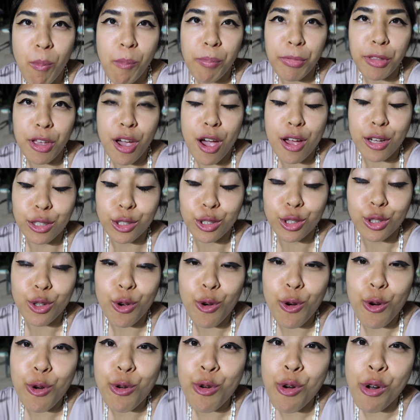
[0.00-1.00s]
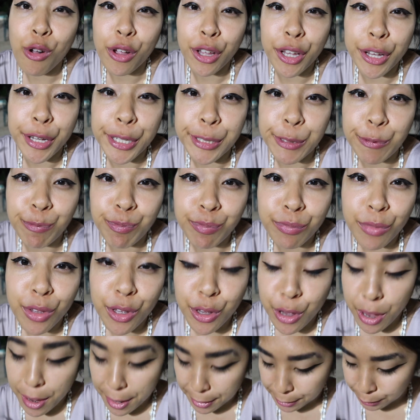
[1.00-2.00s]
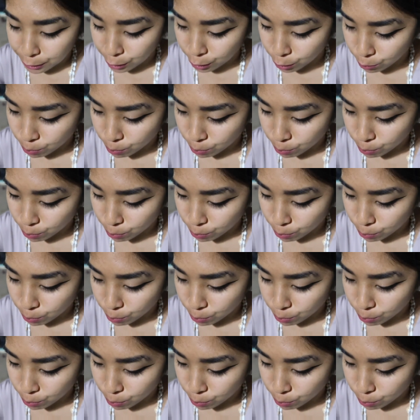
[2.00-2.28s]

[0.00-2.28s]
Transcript: Oh my gosh, so good, you guys.